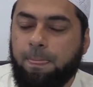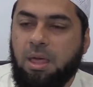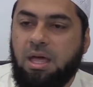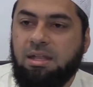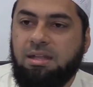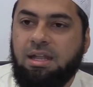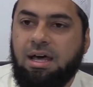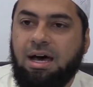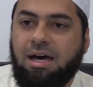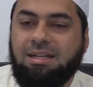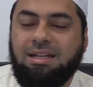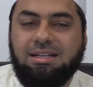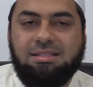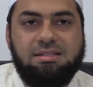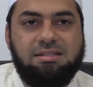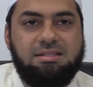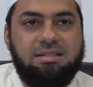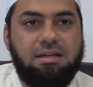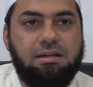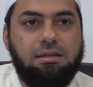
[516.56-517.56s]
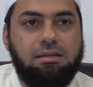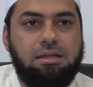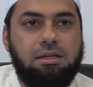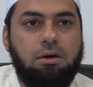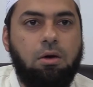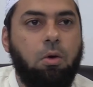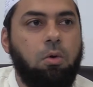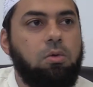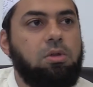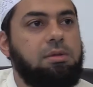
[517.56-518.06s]
not necessarily
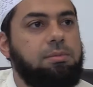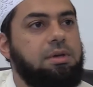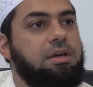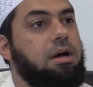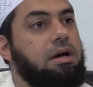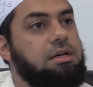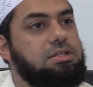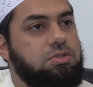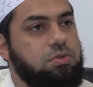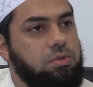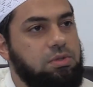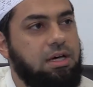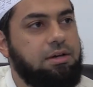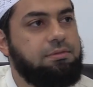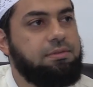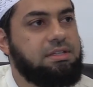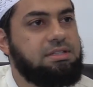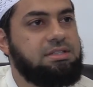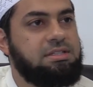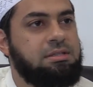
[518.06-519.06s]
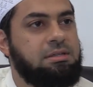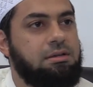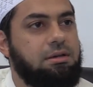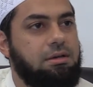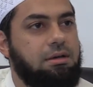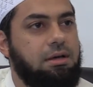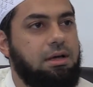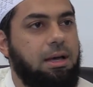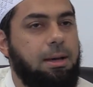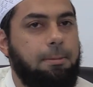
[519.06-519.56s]
only because you love it,
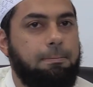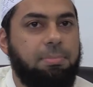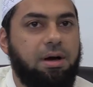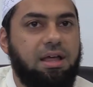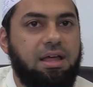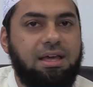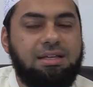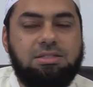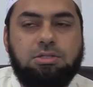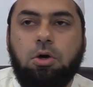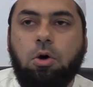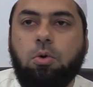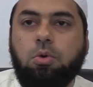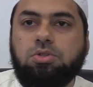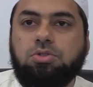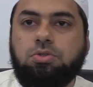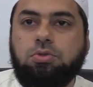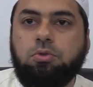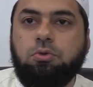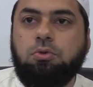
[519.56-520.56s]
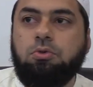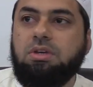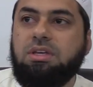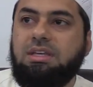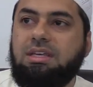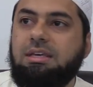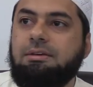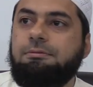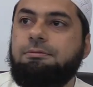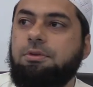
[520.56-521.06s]
but it's going to
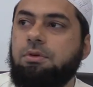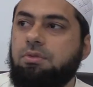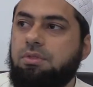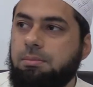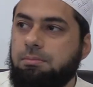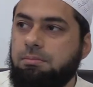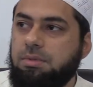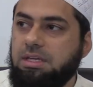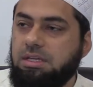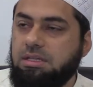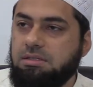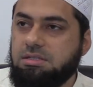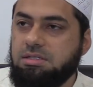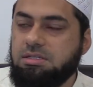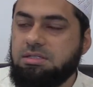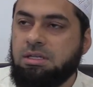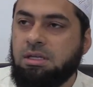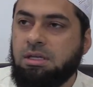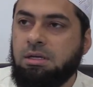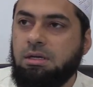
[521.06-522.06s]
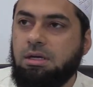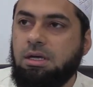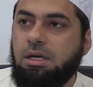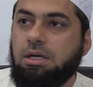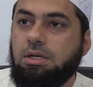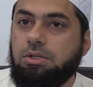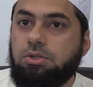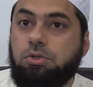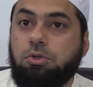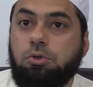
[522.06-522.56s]
give you the means
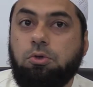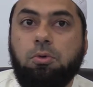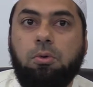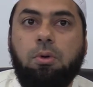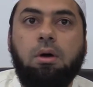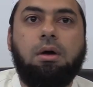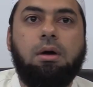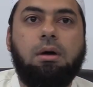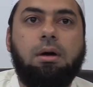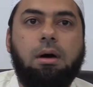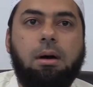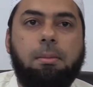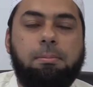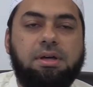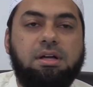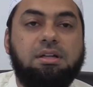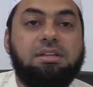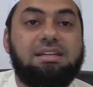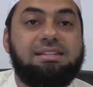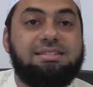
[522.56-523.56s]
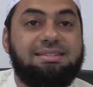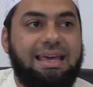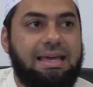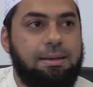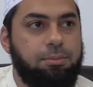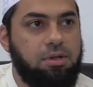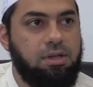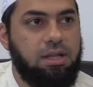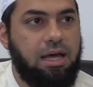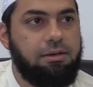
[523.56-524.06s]
to build a
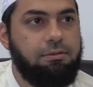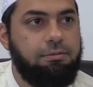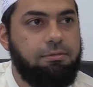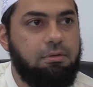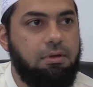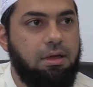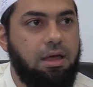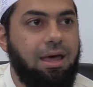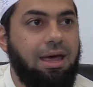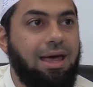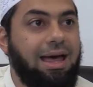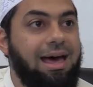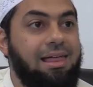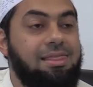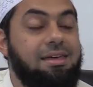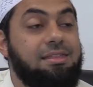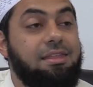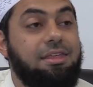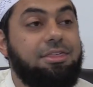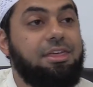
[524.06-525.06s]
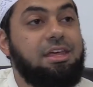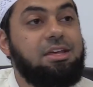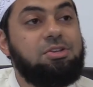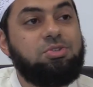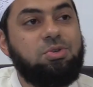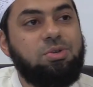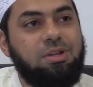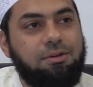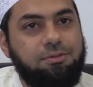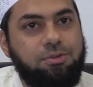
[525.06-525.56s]
stable life. And then the things
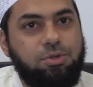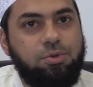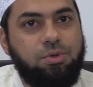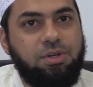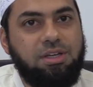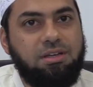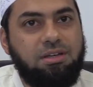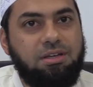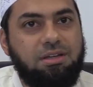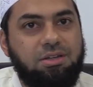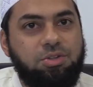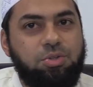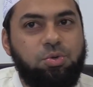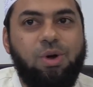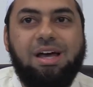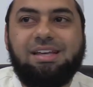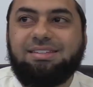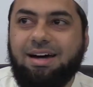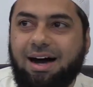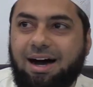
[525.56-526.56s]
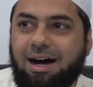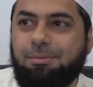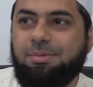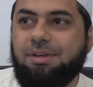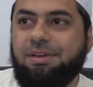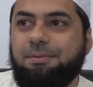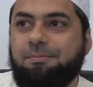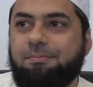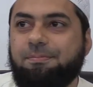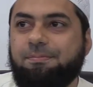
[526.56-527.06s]
you love doing, do it as a hobby.